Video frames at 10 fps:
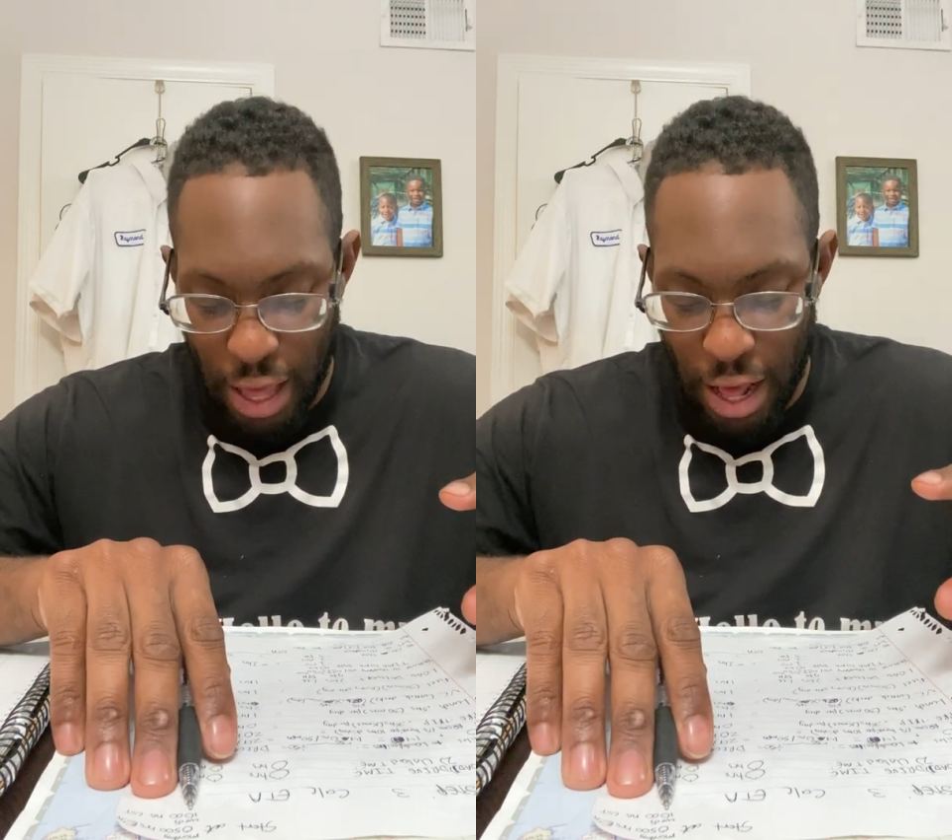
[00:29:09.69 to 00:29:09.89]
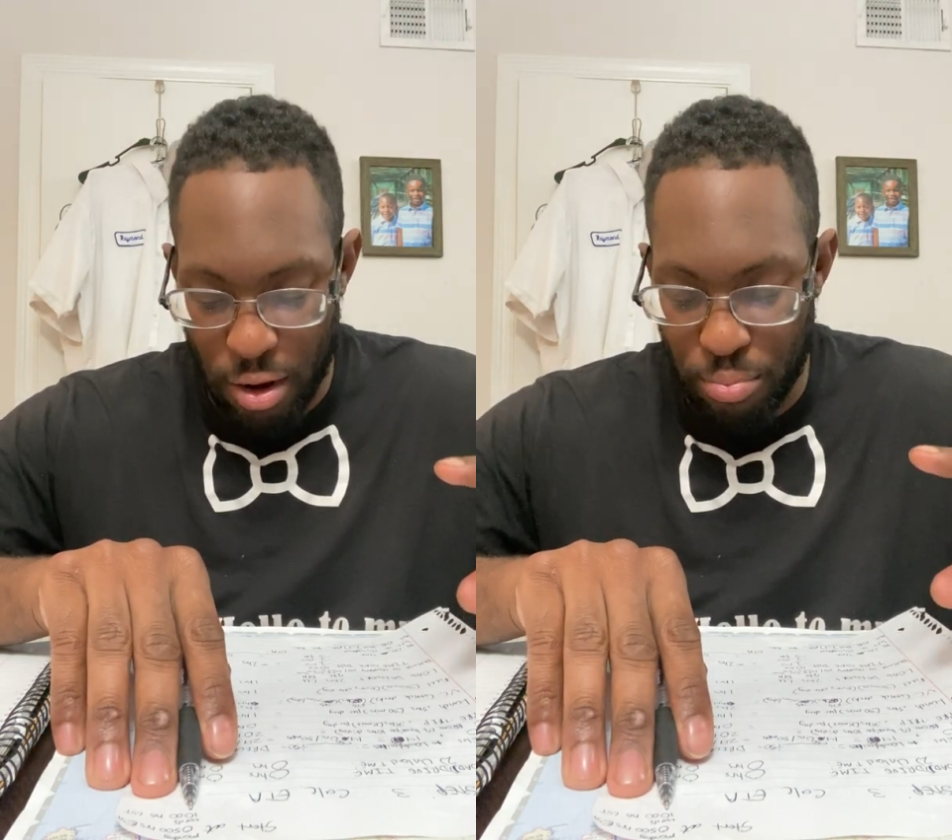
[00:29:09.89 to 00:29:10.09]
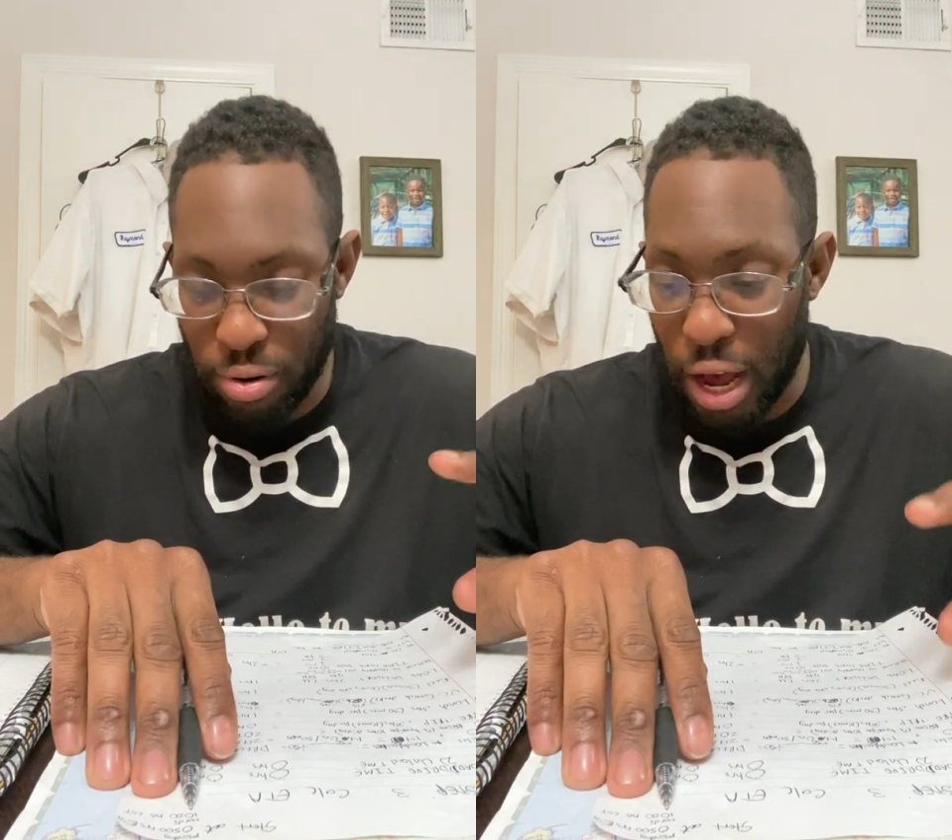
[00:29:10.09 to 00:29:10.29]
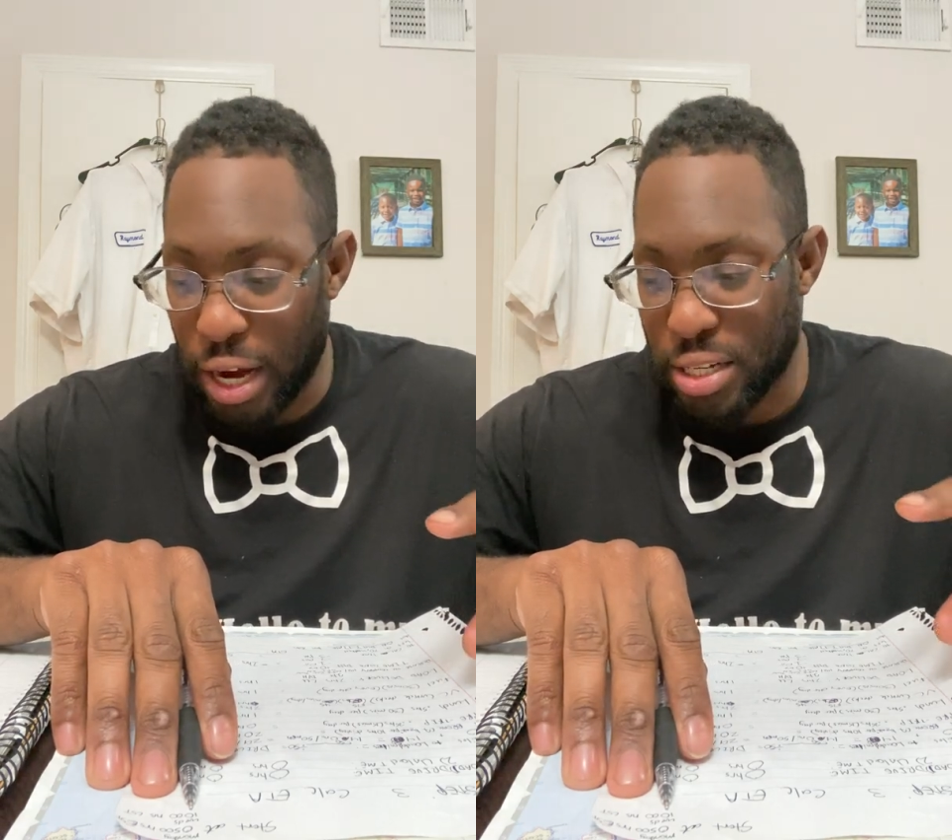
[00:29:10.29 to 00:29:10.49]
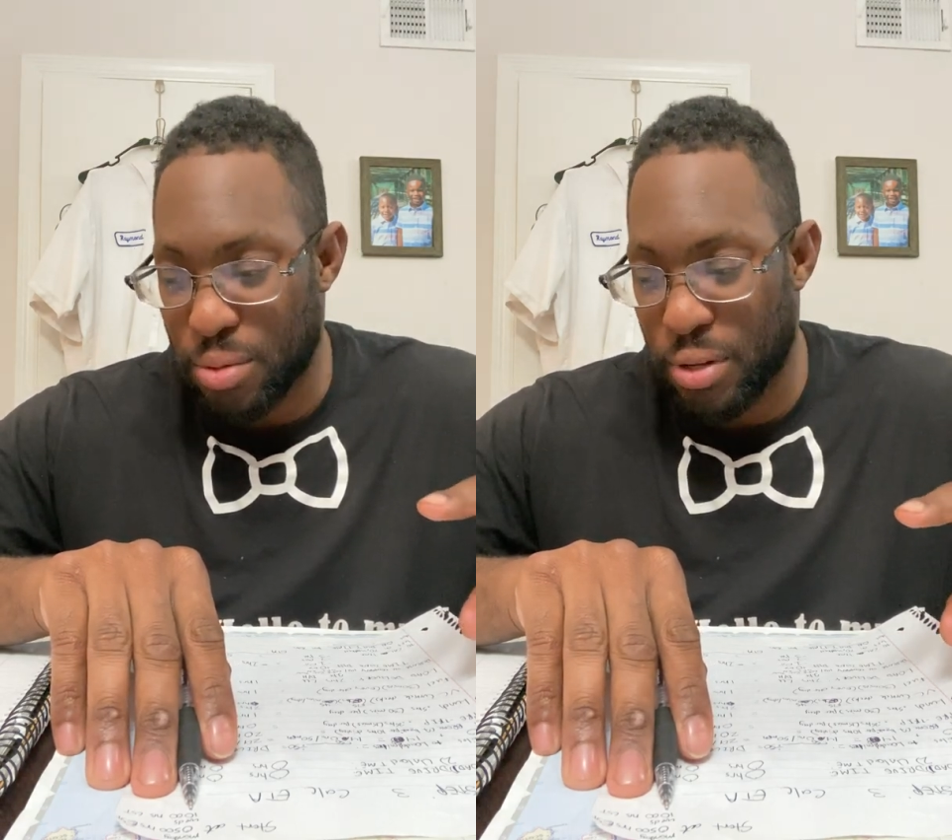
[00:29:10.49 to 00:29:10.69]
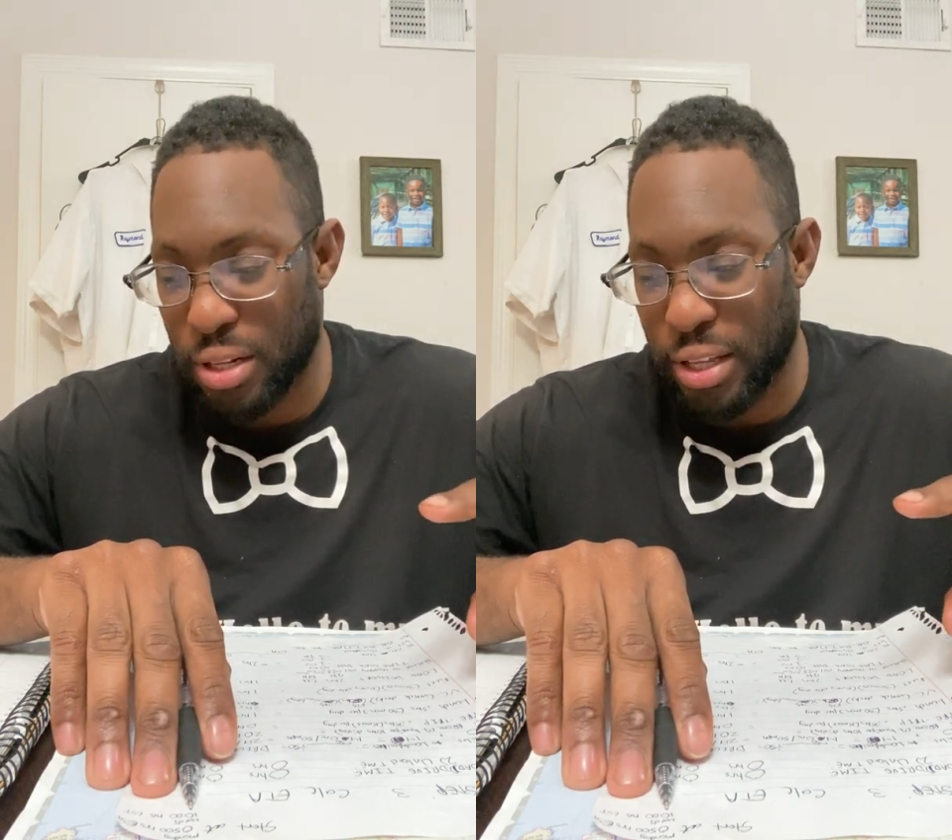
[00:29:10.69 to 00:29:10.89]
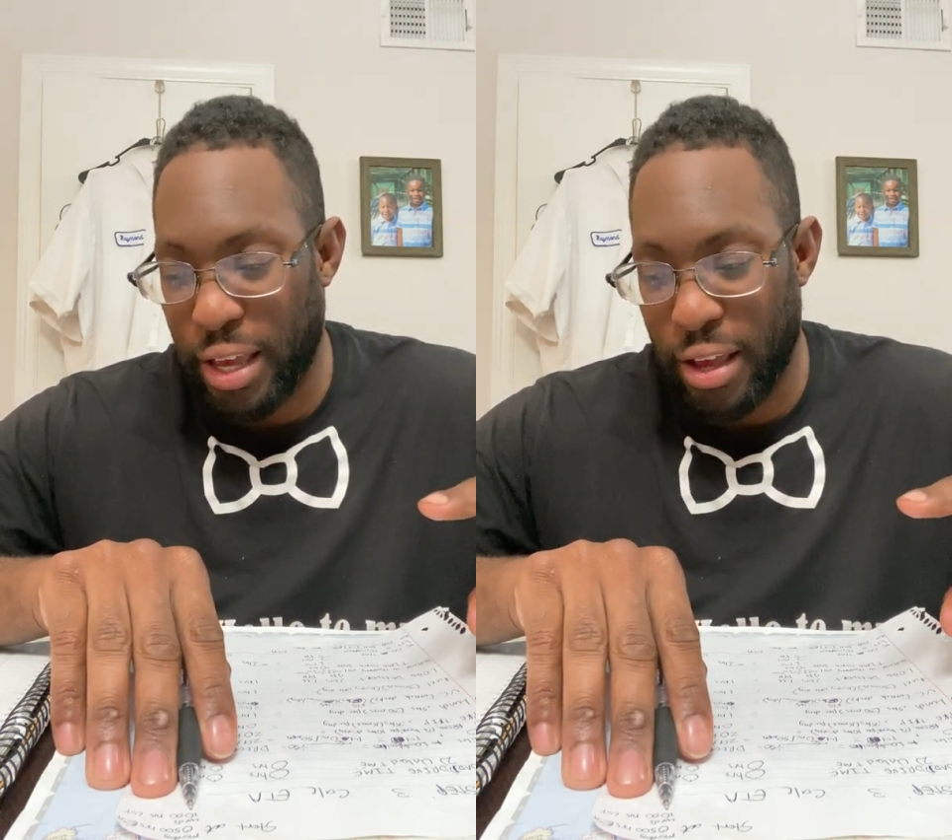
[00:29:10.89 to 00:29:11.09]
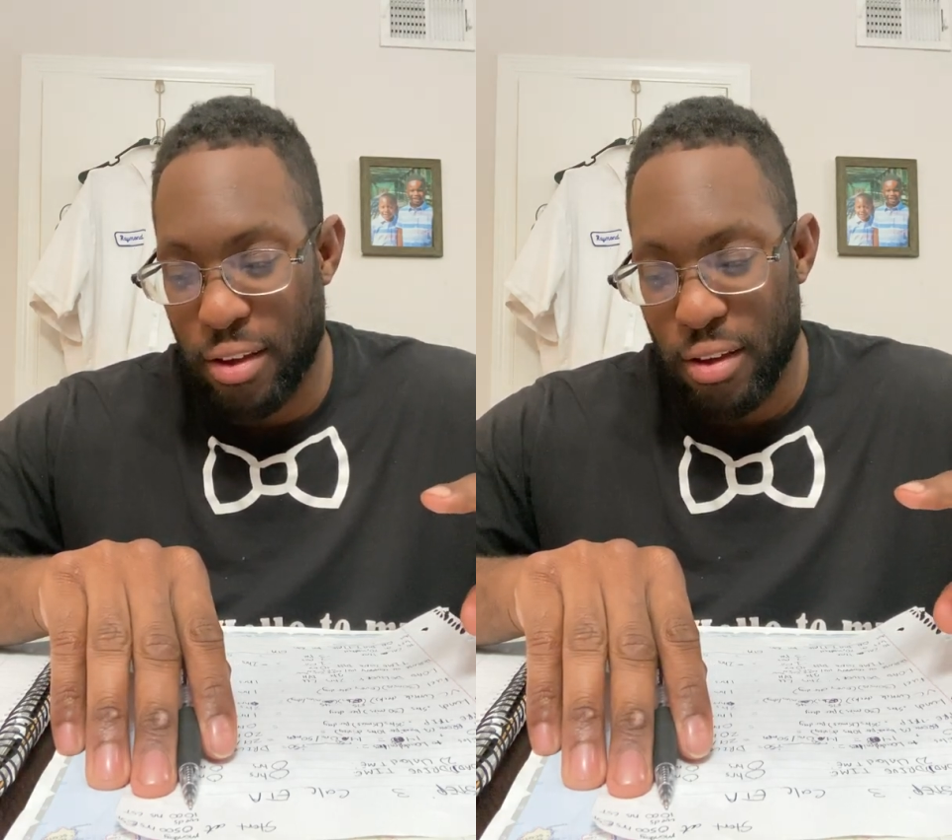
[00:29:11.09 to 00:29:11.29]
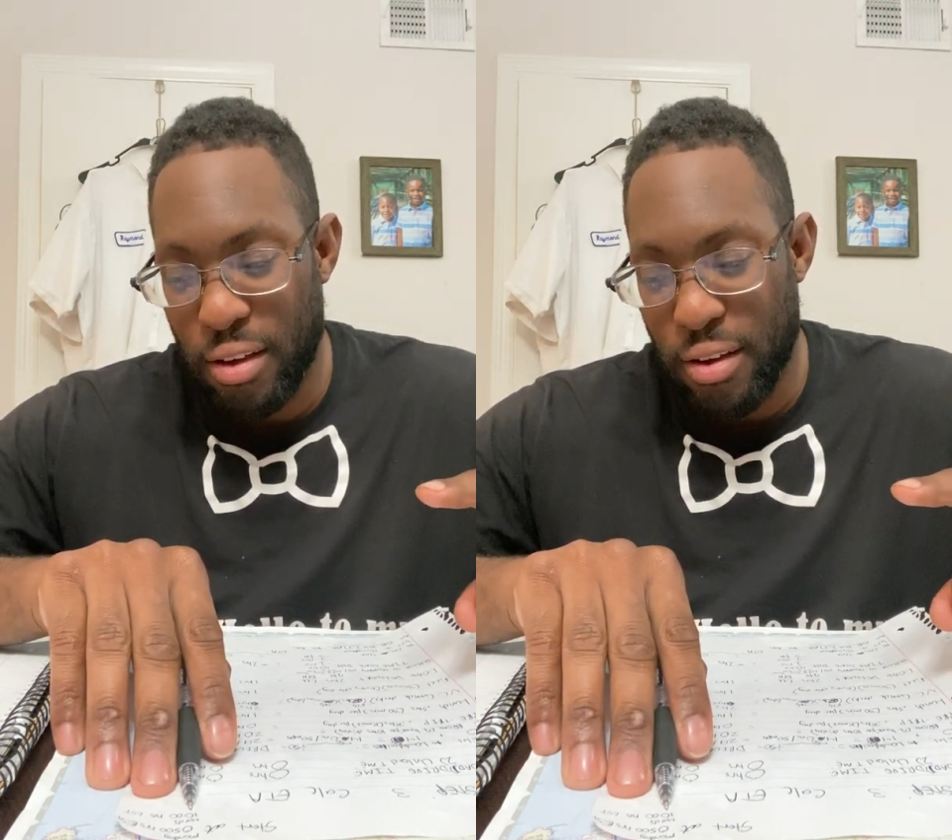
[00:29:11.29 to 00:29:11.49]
at approximately